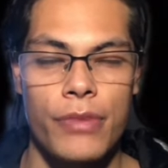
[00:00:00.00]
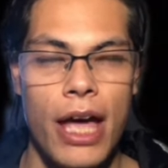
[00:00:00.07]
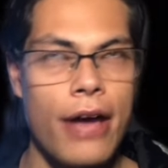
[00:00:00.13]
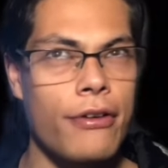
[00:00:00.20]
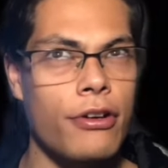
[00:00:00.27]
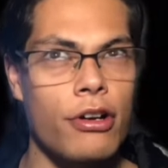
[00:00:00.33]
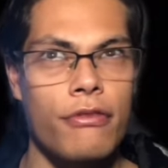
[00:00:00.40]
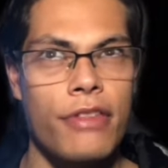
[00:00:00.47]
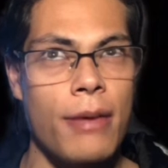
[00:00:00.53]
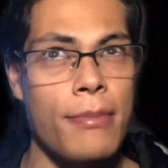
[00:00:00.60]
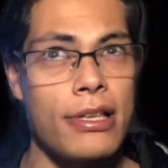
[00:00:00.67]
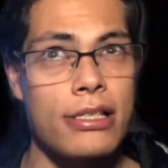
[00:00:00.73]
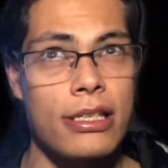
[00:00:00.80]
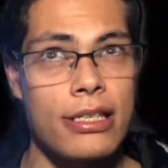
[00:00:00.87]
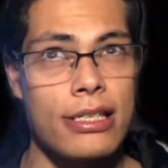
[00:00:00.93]
I don't know if that
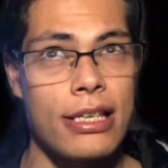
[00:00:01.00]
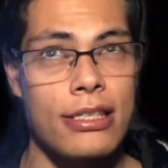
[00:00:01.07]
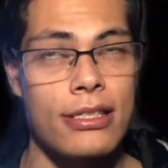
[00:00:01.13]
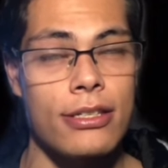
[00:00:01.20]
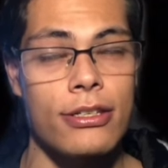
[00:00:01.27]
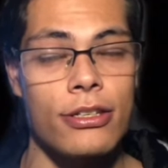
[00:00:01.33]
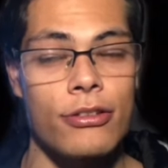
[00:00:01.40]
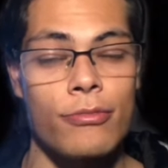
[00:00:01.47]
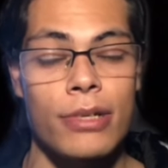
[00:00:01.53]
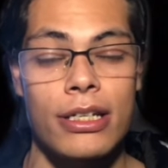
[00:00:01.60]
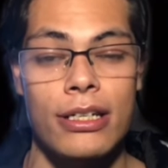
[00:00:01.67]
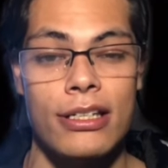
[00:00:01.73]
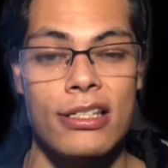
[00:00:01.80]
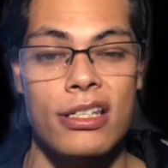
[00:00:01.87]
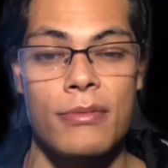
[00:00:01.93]
makes any sense to you, but it
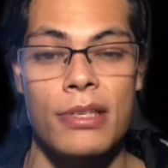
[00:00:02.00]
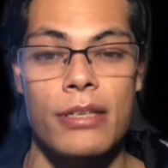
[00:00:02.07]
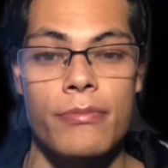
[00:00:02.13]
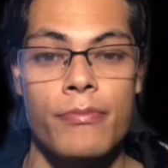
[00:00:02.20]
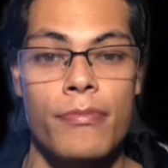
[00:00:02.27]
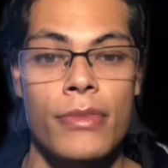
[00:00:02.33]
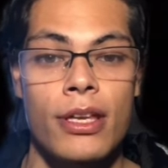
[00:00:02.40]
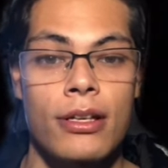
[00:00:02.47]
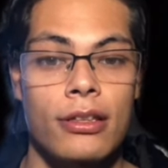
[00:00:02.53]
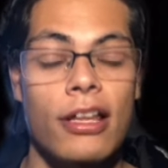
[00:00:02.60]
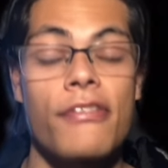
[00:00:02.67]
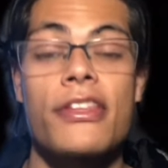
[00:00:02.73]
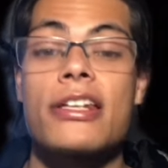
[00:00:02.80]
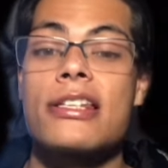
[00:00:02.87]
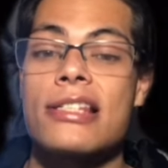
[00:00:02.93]
does to me.
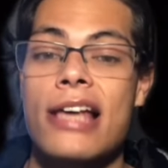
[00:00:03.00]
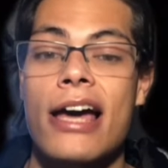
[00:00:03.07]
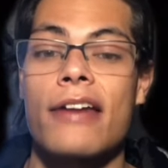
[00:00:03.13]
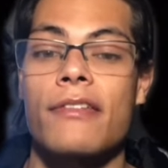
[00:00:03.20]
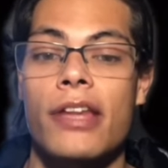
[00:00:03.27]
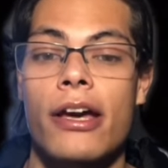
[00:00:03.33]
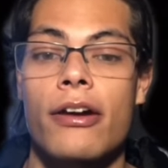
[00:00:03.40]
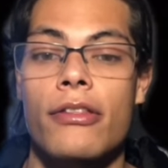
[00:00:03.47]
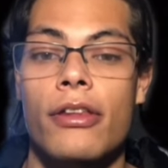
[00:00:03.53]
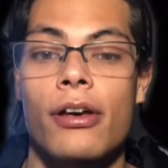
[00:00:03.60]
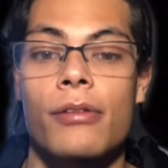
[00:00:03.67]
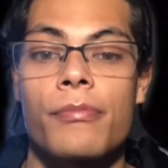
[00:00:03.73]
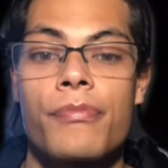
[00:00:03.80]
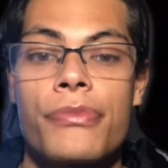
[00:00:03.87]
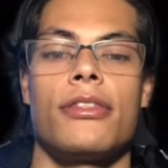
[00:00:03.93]
Love the design of the hair
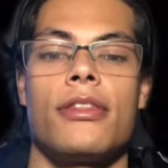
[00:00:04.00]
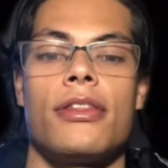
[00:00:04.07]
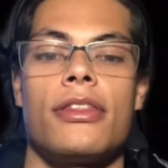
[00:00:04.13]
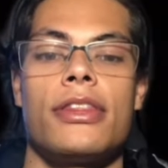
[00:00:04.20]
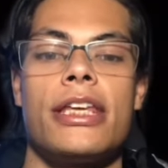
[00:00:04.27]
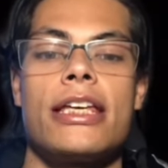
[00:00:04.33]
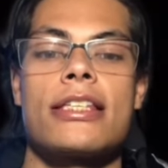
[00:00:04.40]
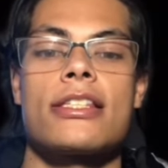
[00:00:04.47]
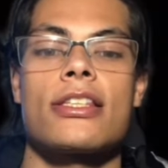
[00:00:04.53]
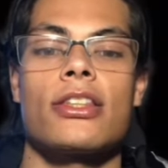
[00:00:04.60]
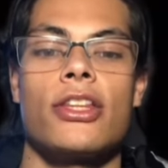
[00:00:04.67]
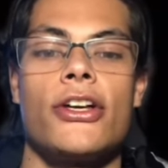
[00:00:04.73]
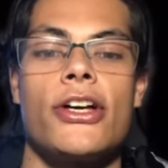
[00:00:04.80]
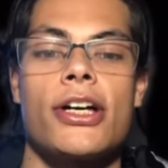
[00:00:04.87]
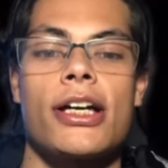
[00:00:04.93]
though. This
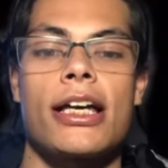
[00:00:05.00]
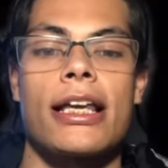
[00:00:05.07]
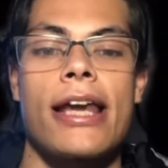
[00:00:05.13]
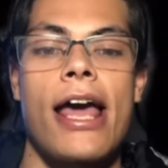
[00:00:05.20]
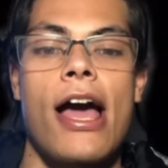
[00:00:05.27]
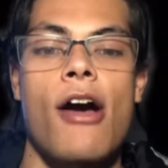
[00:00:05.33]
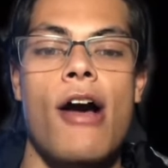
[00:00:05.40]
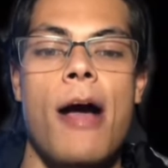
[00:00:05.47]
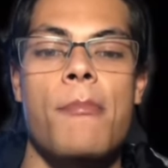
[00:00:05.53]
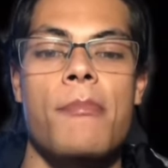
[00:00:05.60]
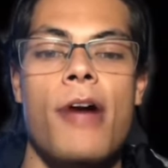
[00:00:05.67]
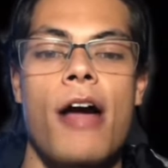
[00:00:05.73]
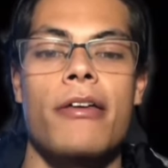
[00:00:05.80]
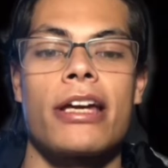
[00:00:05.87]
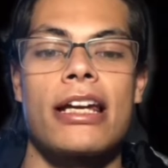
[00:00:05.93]
look, now I'm
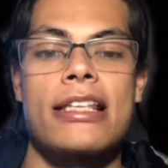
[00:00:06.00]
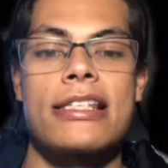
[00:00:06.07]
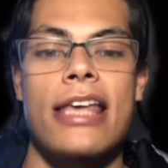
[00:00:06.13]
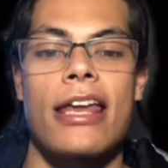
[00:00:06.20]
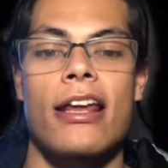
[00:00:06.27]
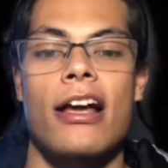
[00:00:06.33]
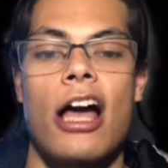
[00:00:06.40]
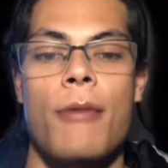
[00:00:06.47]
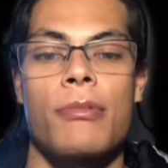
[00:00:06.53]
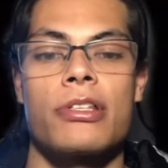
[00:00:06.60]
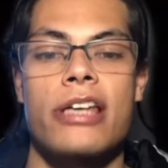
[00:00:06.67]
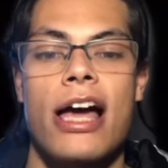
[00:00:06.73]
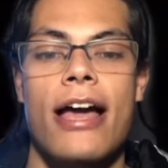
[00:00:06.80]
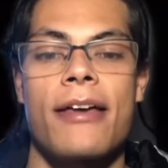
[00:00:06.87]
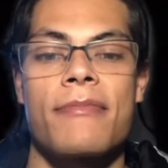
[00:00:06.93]
probably gonna say it a couple
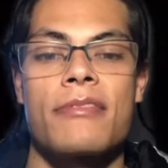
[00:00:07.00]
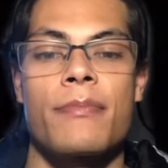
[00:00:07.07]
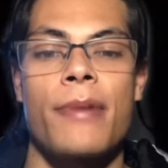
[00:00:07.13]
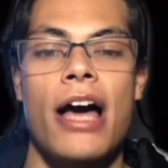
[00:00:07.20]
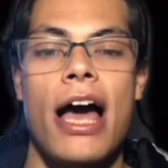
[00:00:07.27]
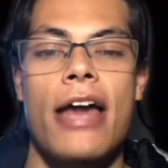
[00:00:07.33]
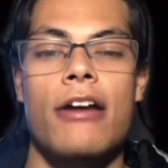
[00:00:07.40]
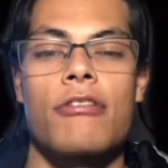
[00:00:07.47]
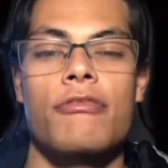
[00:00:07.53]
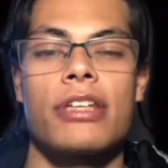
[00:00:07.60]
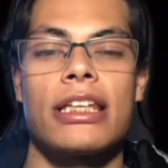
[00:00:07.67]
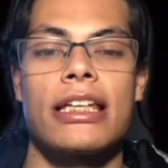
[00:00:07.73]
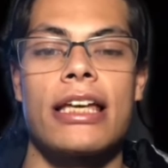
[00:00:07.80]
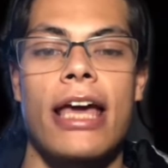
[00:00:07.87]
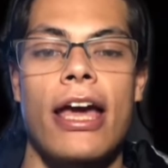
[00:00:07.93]
times, but I don't
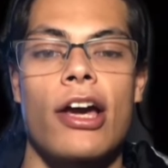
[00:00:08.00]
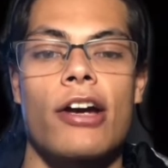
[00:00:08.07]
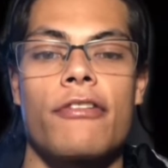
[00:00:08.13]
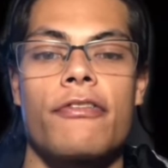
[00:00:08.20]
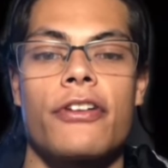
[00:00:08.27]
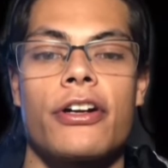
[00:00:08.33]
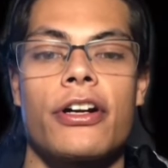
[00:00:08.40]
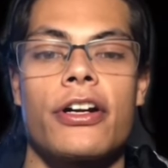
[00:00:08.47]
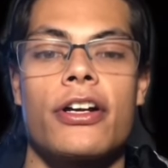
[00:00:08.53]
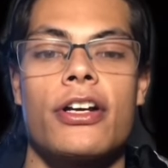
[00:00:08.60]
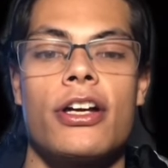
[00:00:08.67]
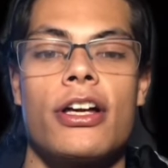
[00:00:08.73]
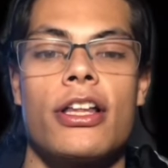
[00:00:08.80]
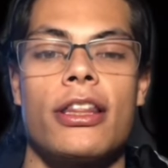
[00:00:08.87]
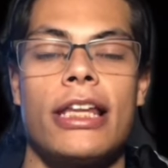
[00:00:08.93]
really care for
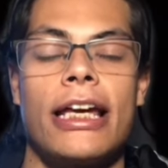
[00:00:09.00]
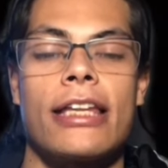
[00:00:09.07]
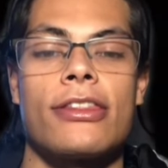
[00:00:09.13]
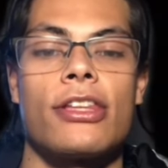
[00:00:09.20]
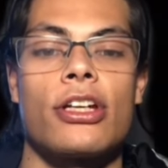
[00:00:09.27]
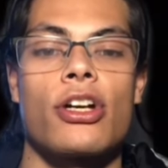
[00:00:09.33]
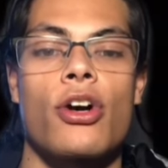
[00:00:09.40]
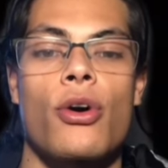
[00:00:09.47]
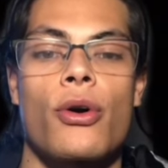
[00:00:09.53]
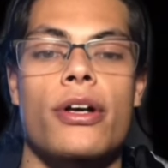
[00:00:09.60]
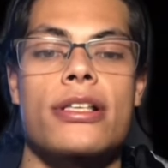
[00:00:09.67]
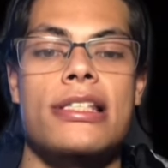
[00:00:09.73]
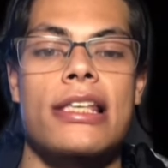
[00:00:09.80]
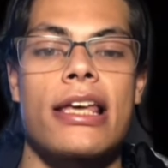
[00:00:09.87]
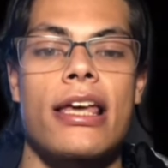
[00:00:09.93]
like the
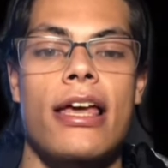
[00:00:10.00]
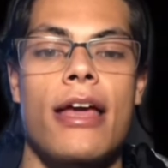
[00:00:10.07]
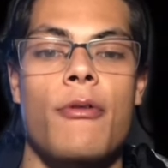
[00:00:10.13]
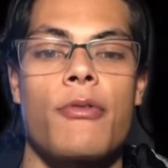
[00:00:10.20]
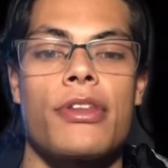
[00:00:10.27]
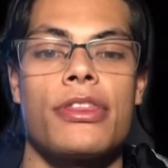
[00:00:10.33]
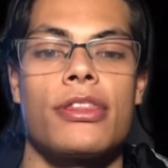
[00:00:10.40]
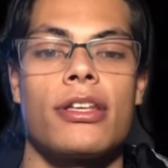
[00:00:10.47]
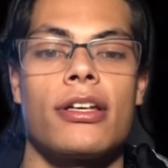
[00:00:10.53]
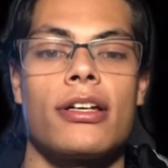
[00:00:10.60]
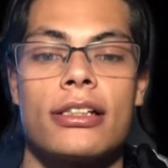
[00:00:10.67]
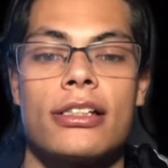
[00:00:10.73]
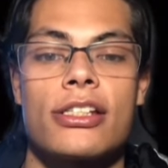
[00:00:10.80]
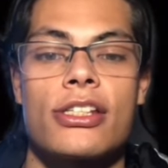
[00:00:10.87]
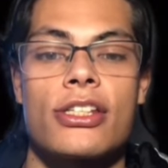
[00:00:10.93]
corset with
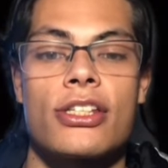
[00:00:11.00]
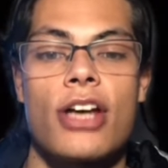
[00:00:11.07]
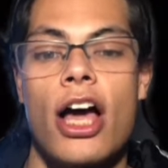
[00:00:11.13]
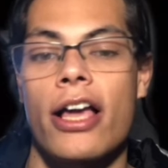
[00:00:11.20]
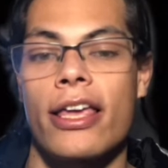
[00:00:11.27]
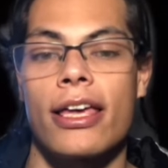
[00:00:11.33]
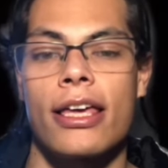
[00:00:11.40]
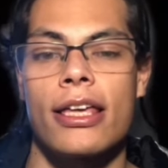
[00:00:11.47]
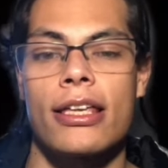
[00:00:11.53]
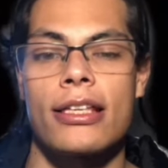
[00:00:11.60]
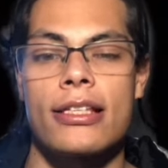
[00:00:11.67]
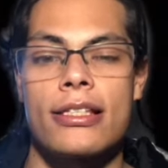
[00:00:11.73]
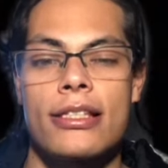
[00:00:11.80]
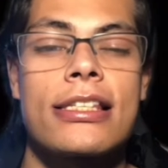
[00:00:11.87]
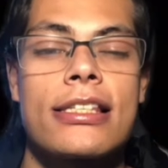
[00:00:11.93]
the
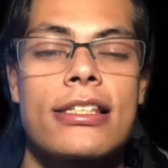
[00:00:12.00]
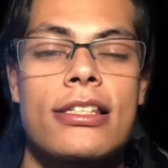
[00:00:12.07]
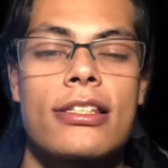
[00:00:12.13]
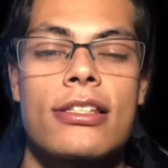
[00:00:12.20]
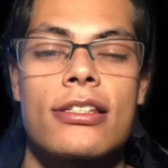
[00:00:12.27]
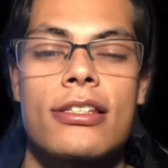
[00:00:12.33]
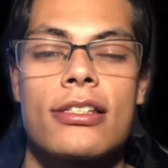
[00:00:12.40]
stockings.